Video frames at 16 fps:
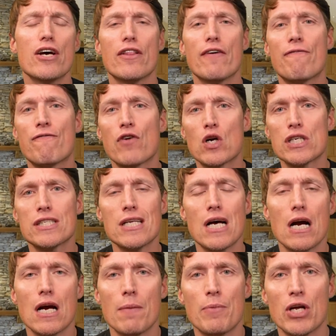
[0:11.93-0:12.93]
The first
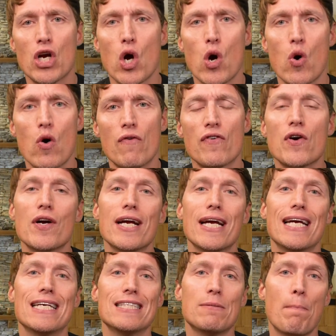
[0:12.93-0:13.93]
stock I'm going to go over
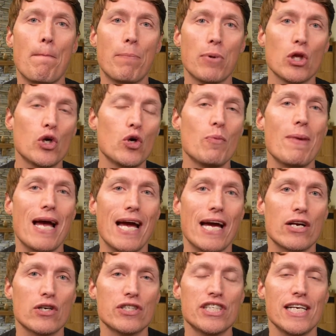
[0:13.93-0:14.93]
is Bloom
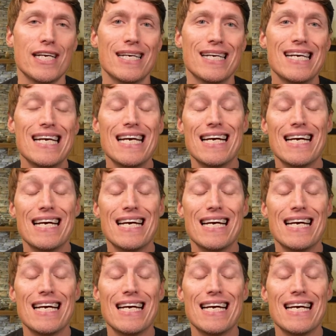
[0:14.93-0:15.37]
Energy.